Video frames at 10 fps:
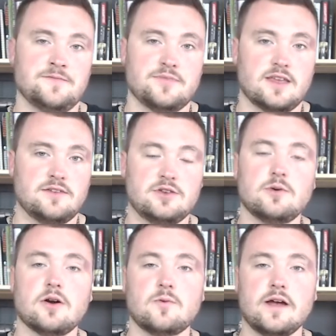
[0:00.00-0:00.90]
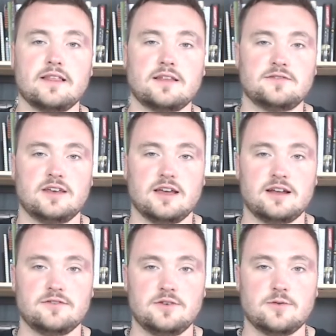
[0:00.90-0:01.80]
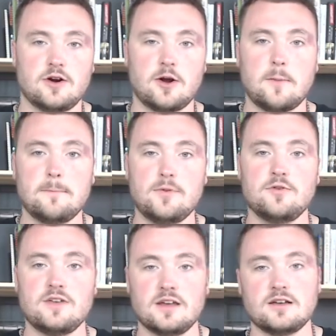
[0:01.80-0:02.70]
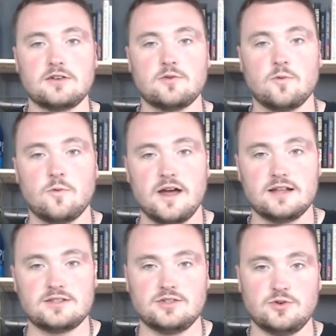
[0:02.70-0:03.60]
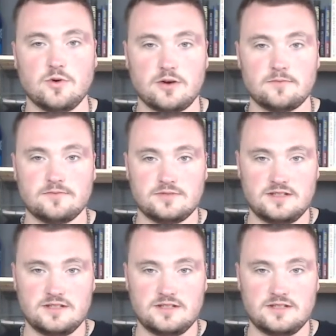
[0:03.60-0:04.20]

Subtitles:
If you are weightlifting and if you are moving weight, you are